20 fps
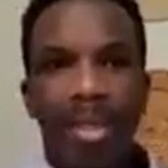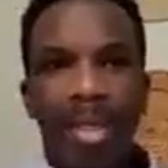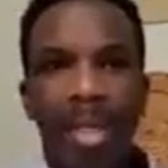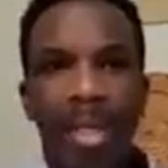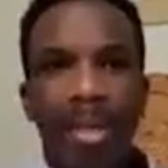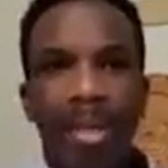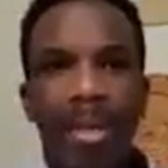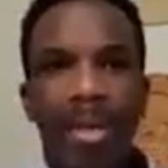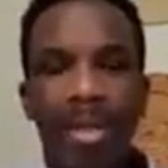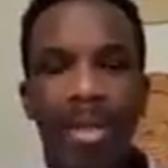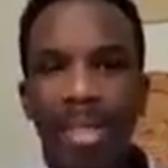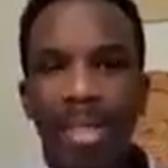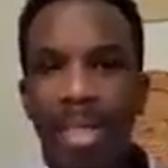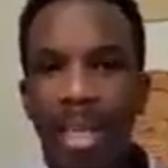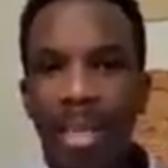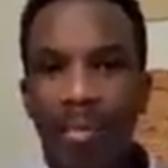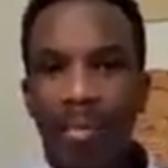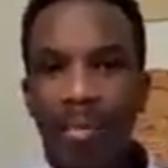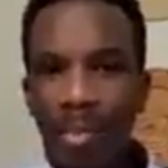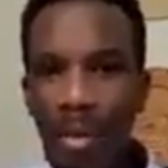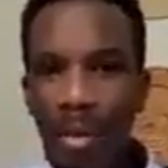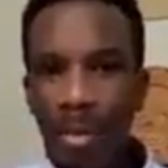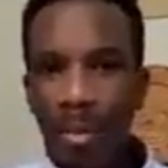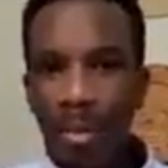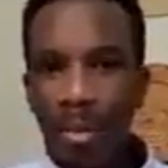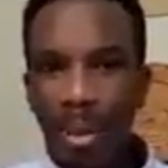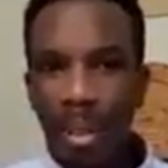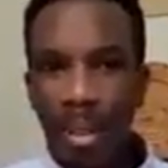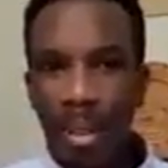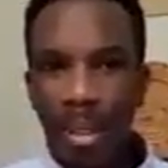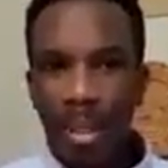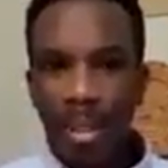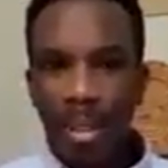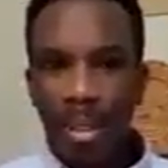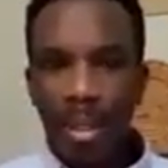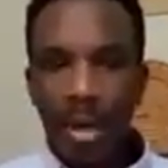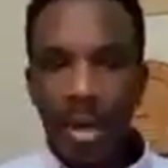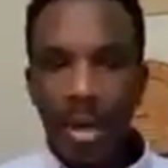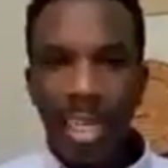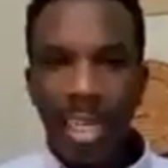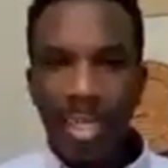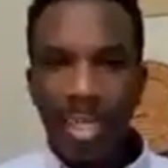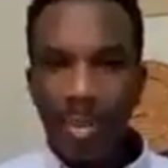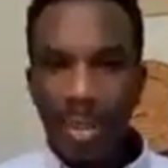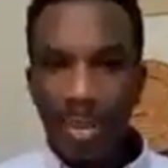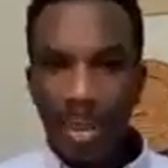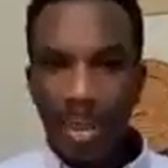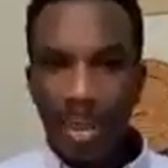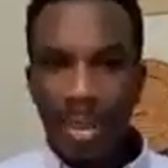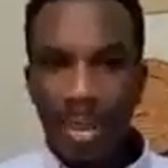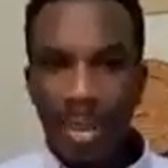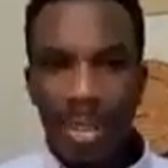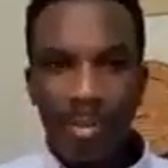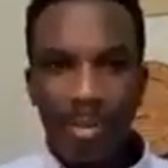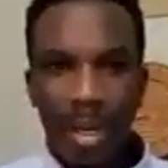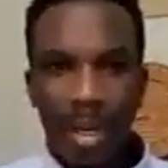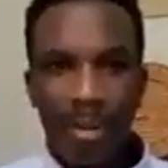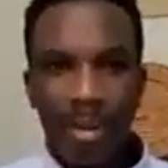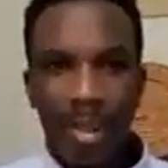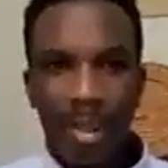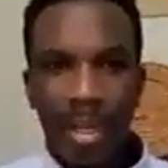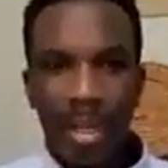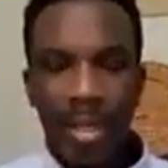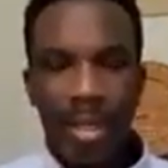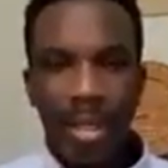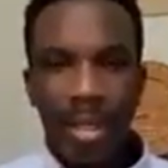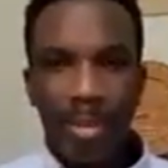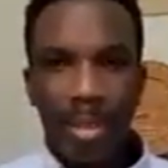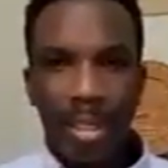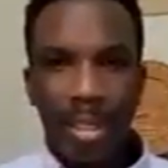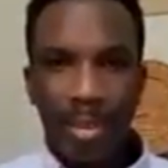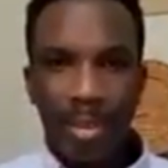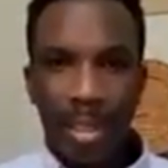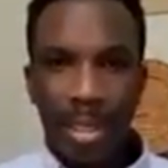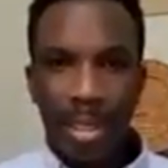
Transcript: then you can see from the highest perspective rather than the perspective